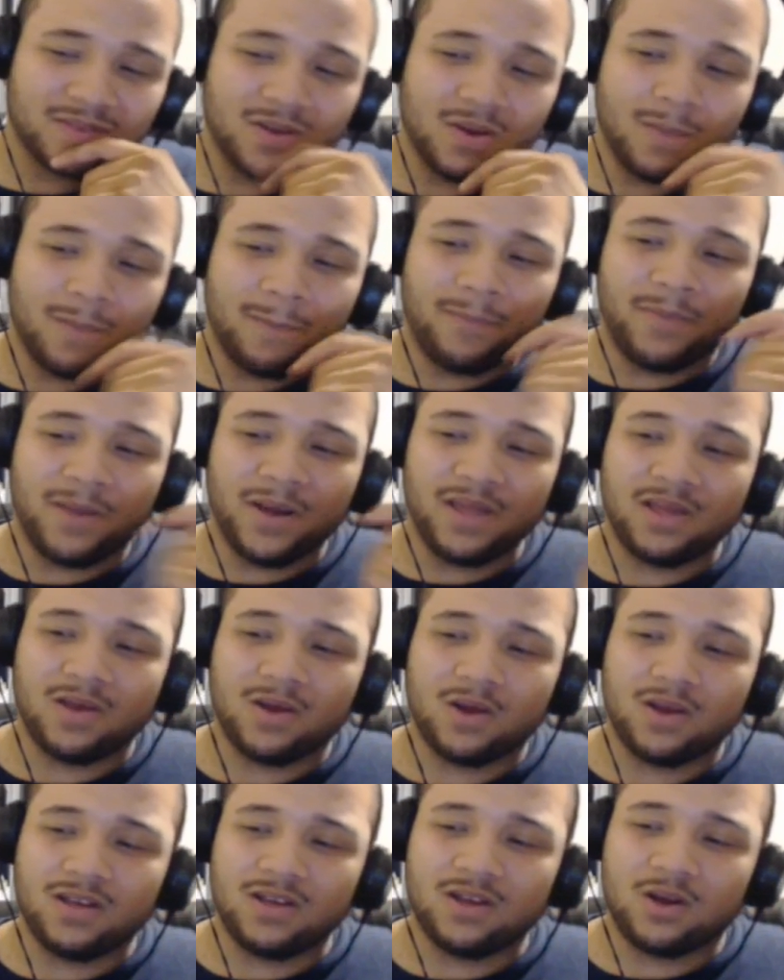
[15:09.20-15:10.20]
But
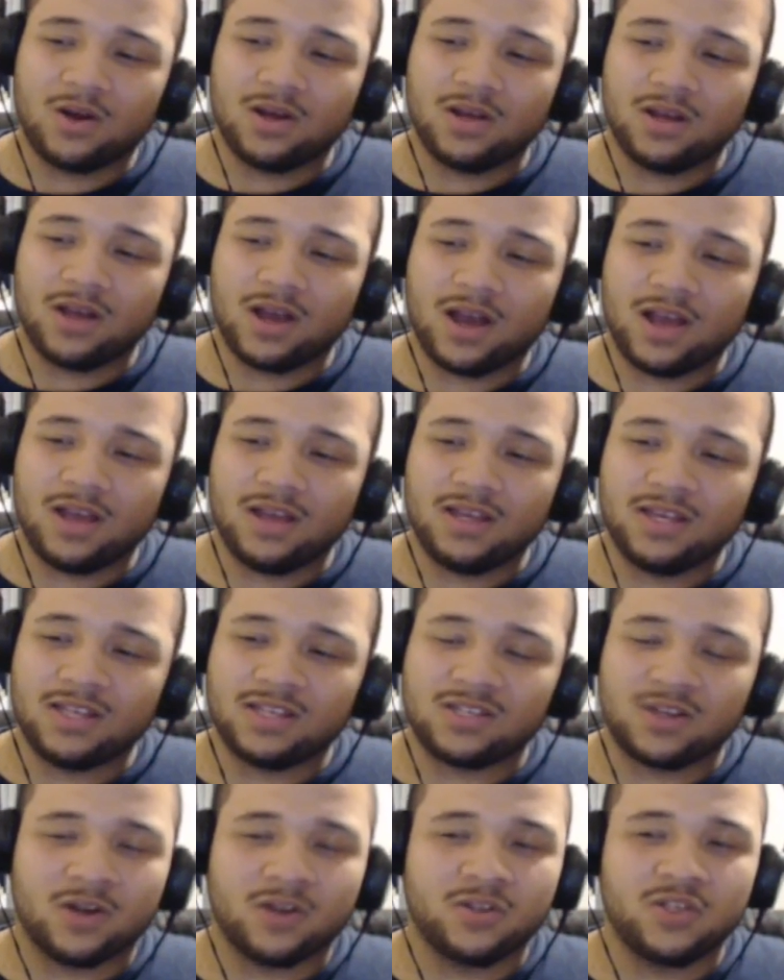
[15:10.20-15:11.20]

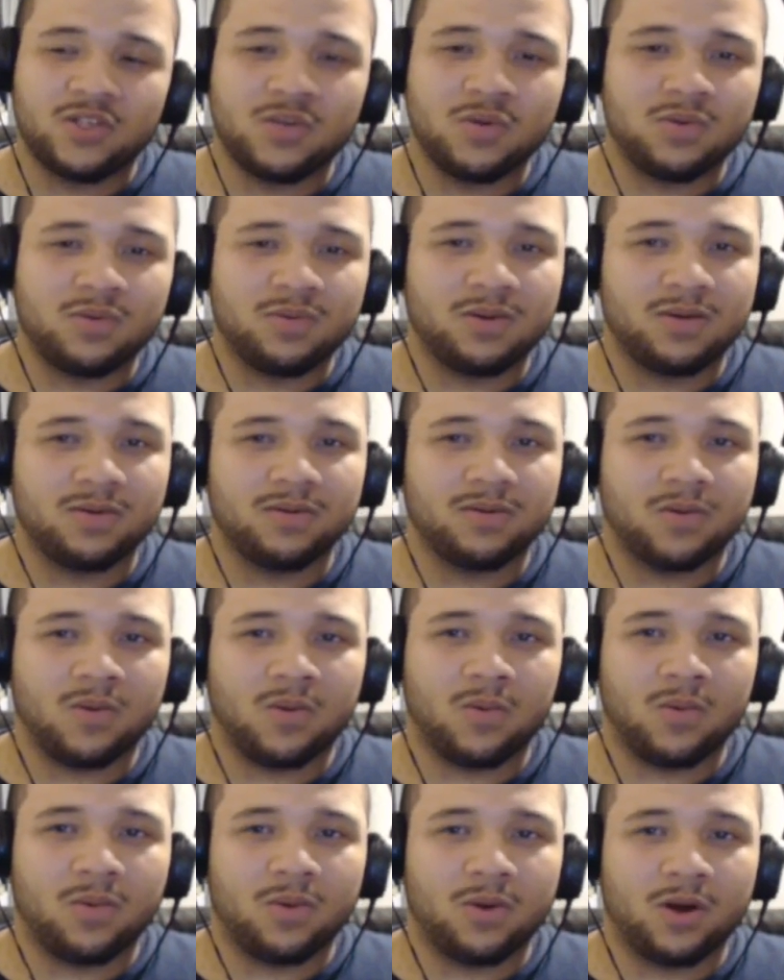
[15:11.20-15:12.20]
is R2,
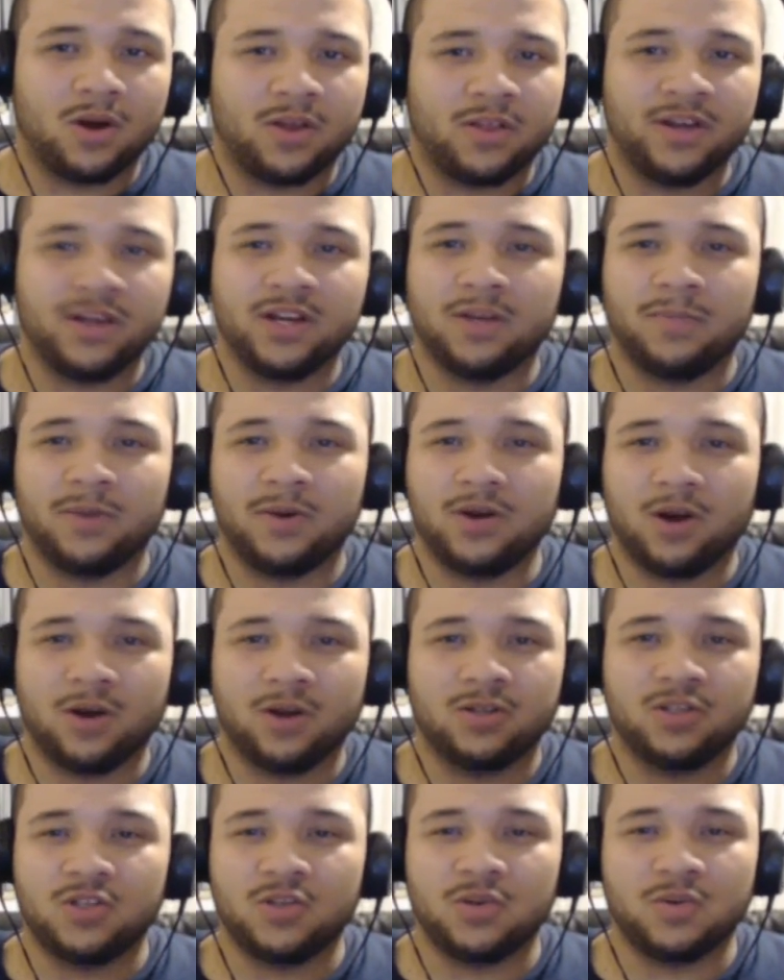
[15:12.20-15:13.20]
are they gonna put
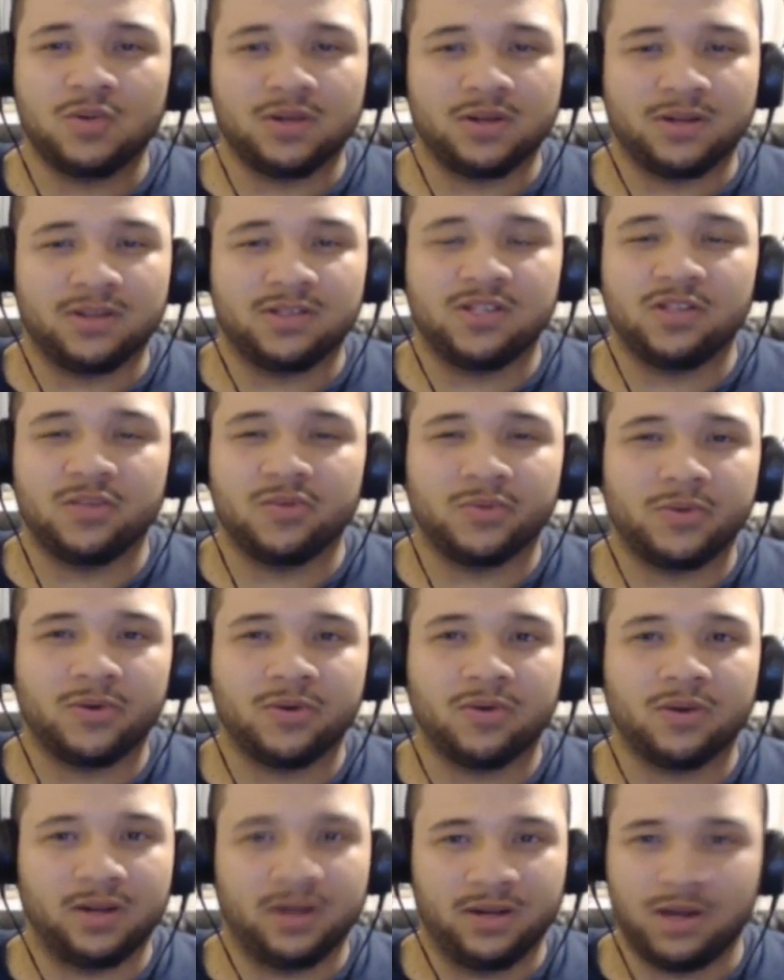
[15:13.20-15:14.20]
R2 and
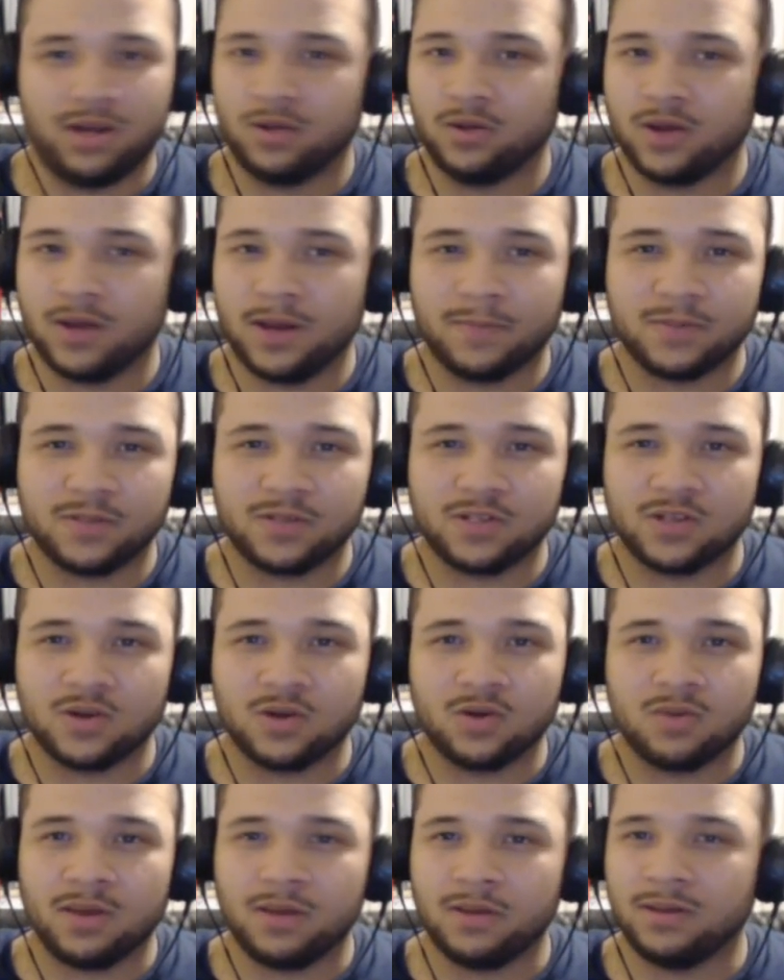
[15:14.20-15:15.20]
C-3PO in another
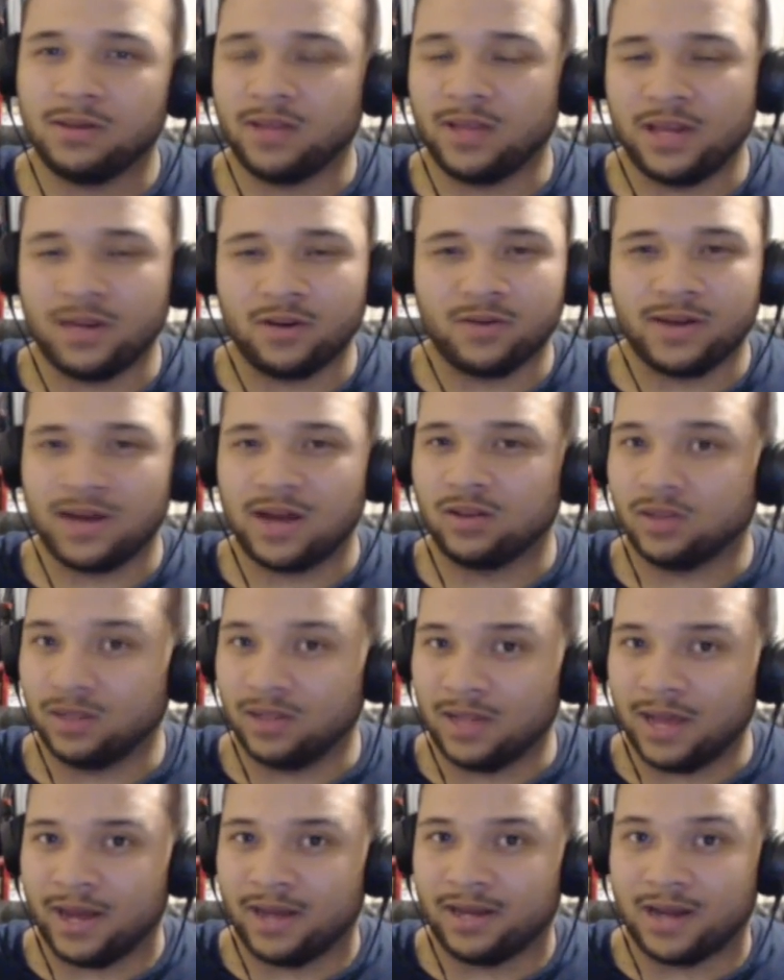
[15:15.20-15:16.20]
episode, maybe later down the
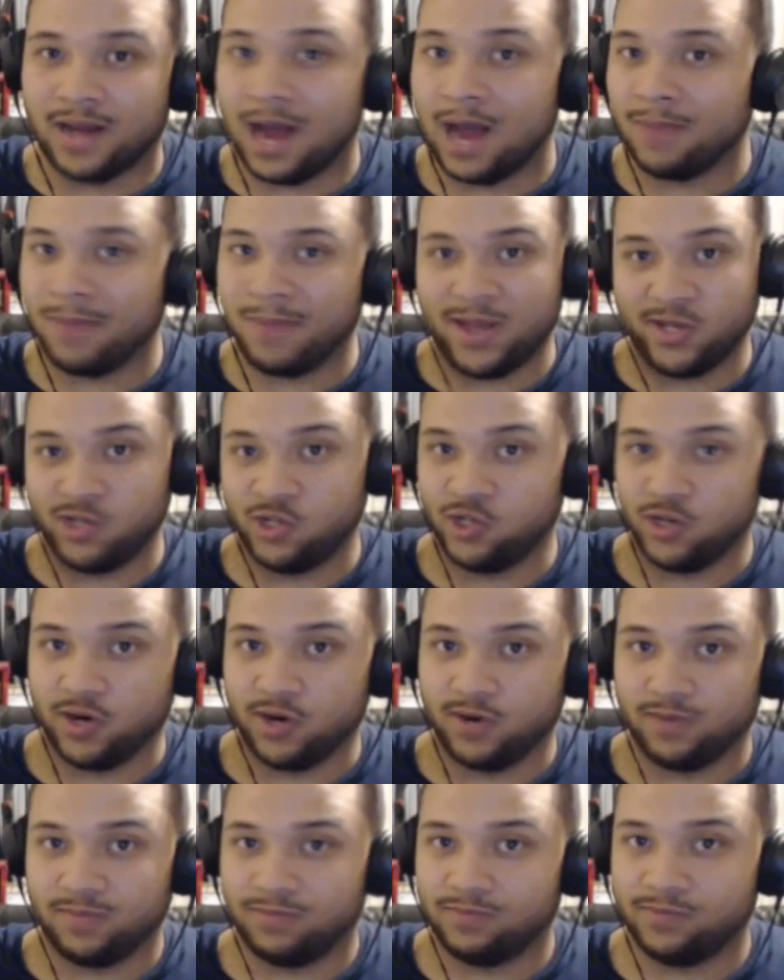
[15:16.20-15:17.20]
line? I'm not sure.
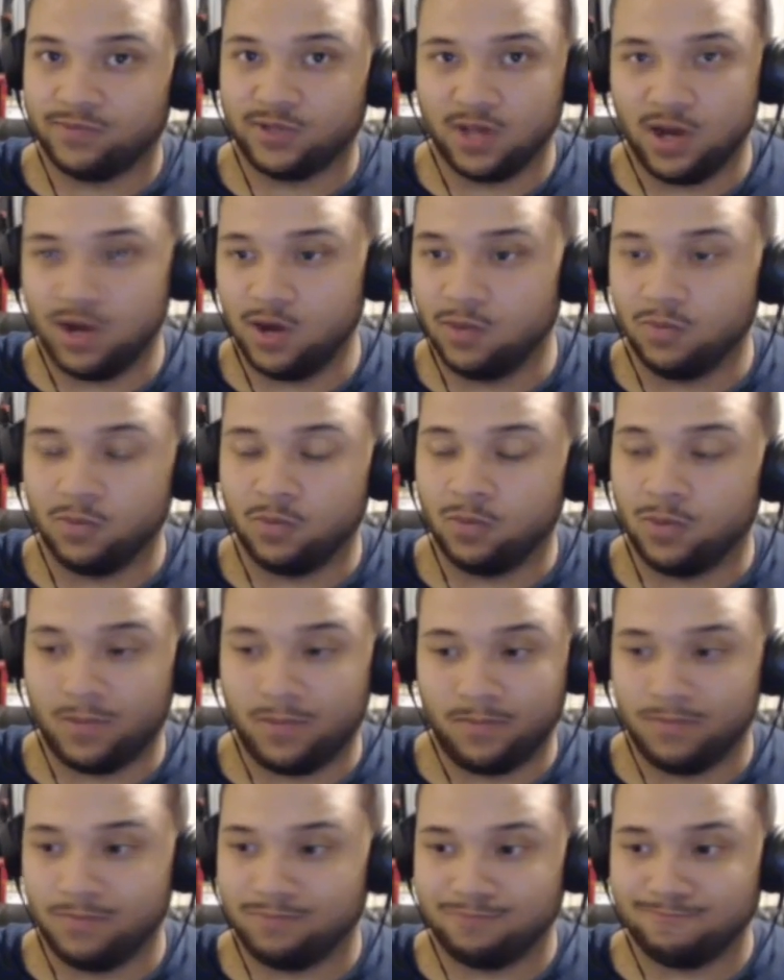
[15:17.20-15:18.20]
So
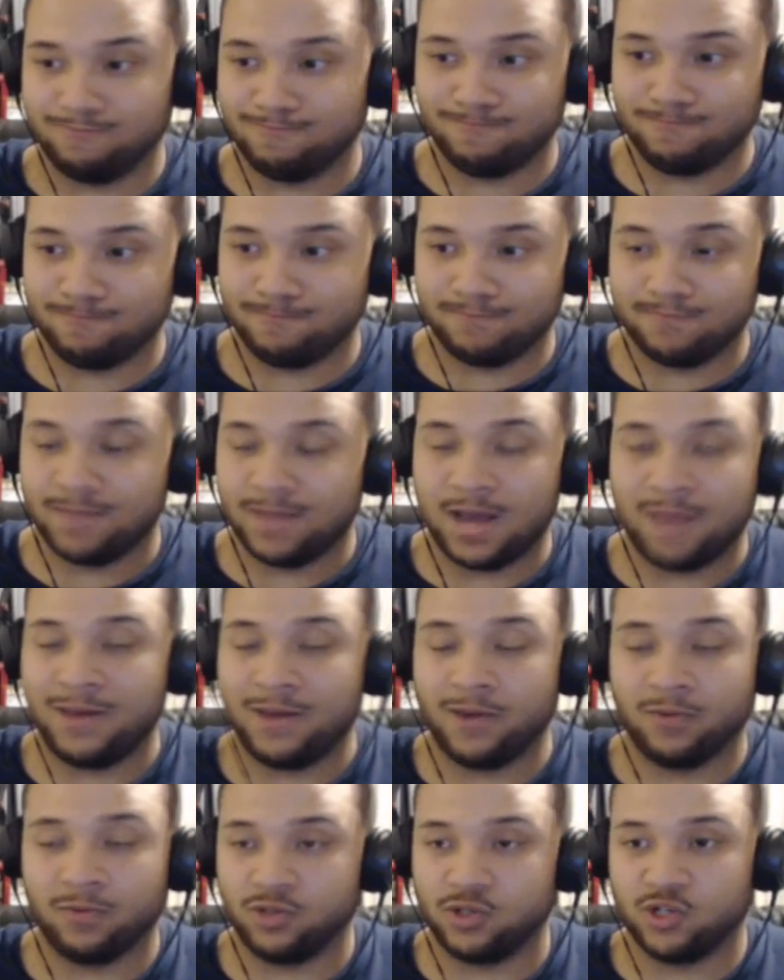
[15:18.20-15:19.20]
I'm
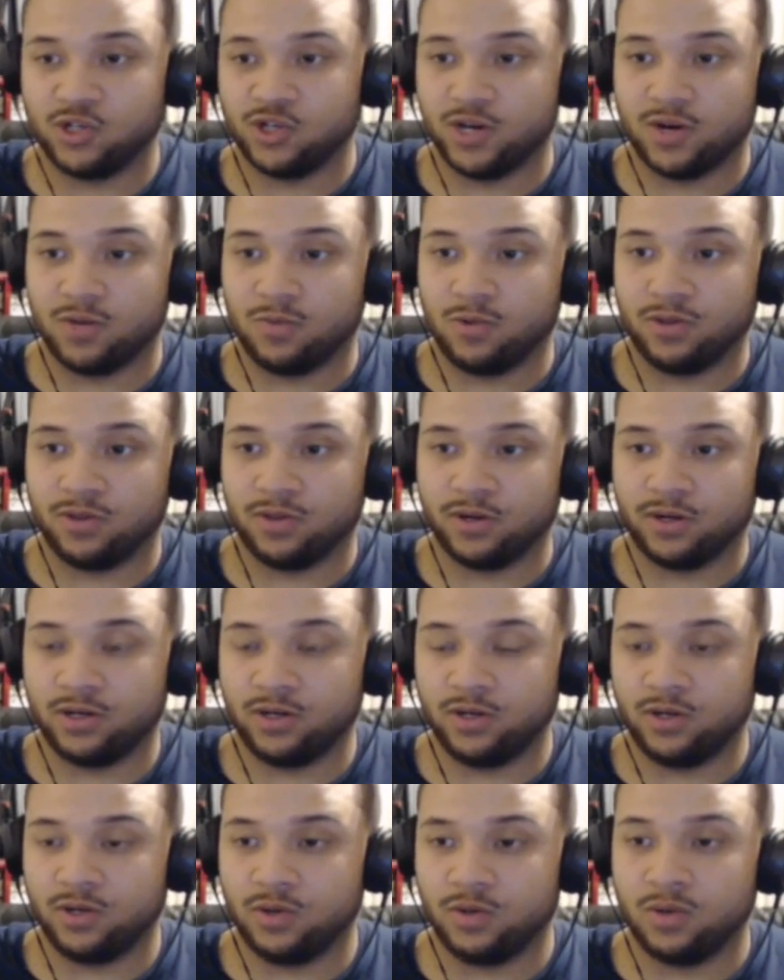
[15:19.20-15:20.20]
not really sure what they're gonna
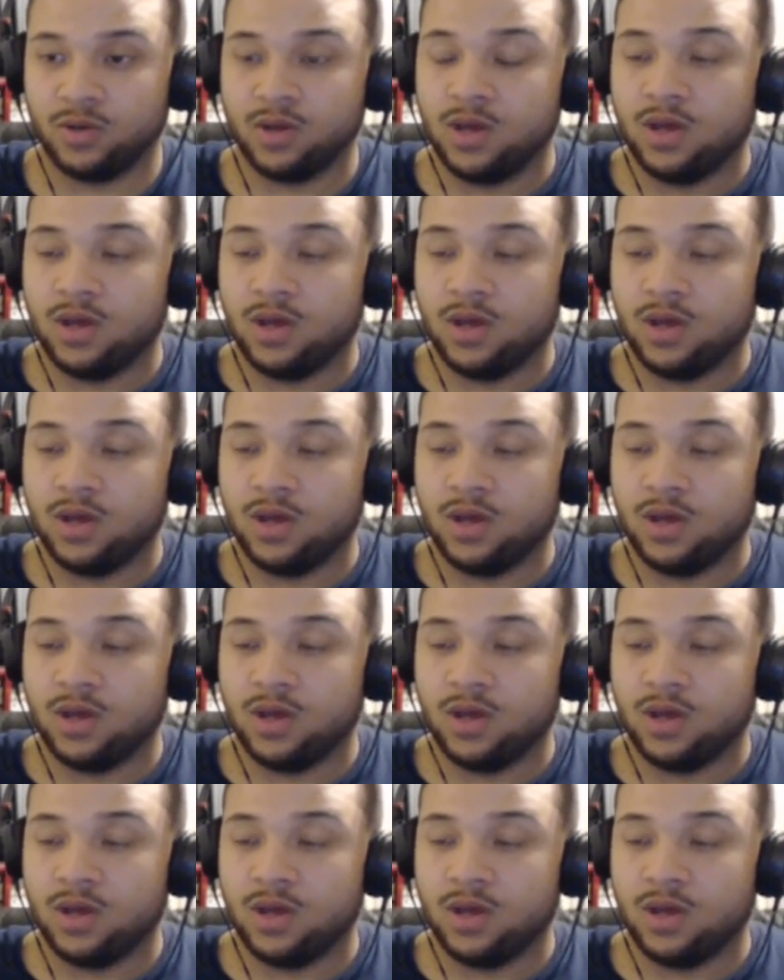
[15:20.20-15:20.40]
do.